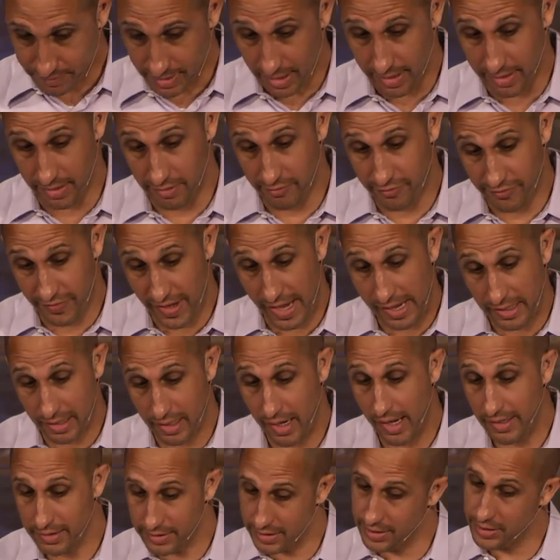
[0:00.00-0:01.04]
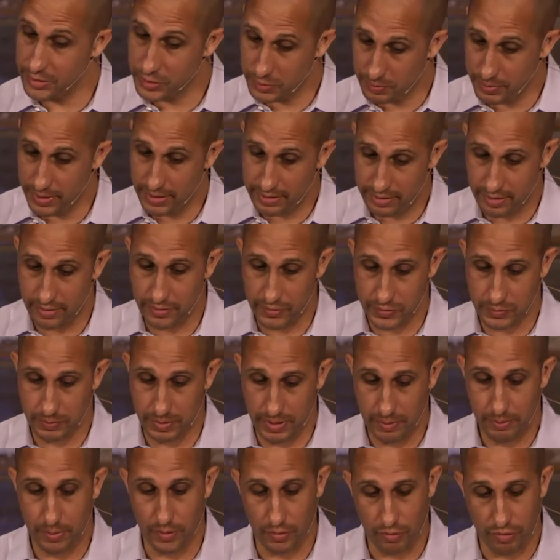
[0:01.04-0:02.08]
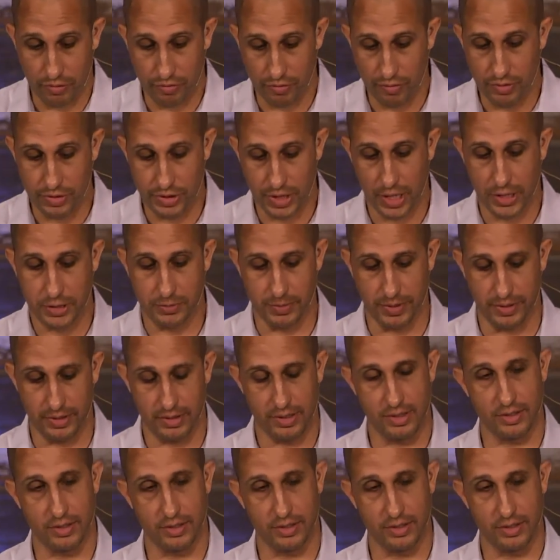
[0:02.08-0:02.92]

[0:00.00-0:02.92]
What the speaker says: And in fact, God did speak to this people through judgment.